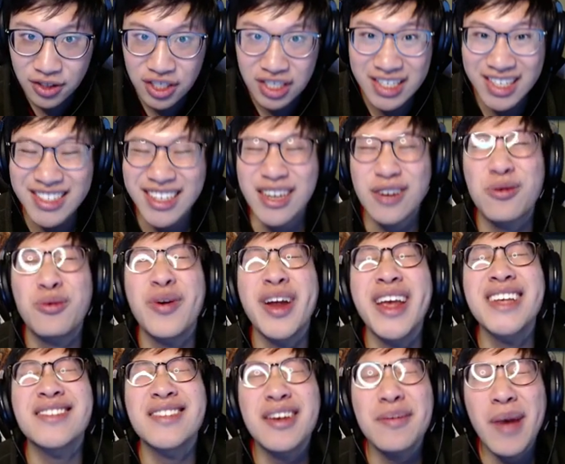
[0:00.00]
she does a
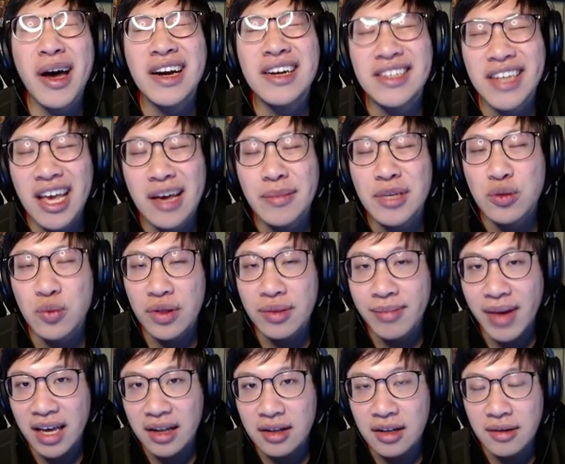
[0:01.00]
crazy amount of damage with
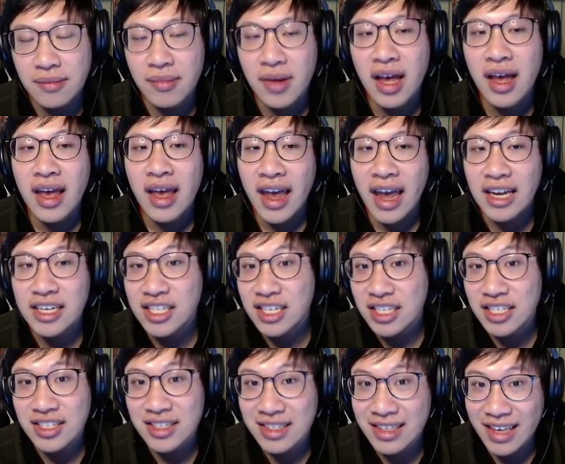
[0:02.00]
Bedlam, and she can
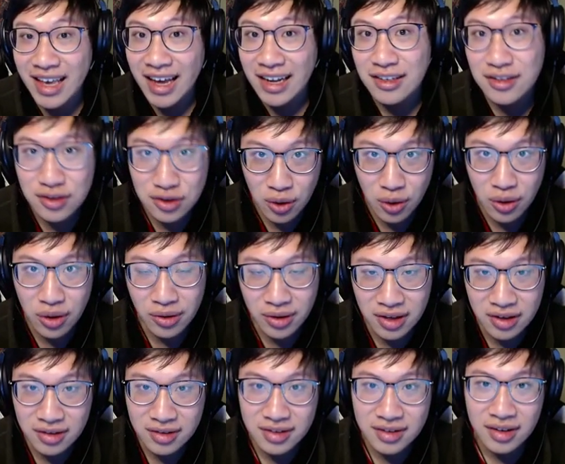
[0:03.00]
just get solo
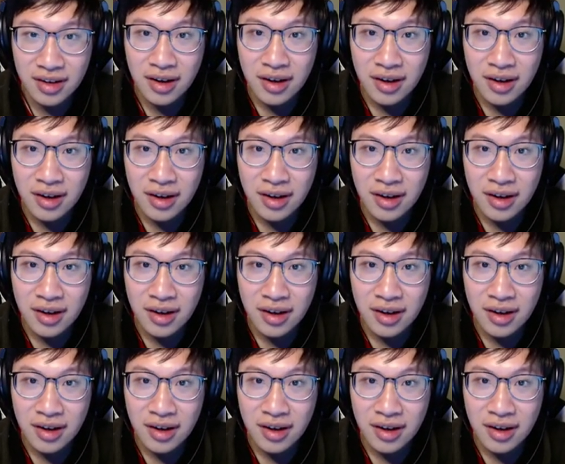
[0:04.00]
kills.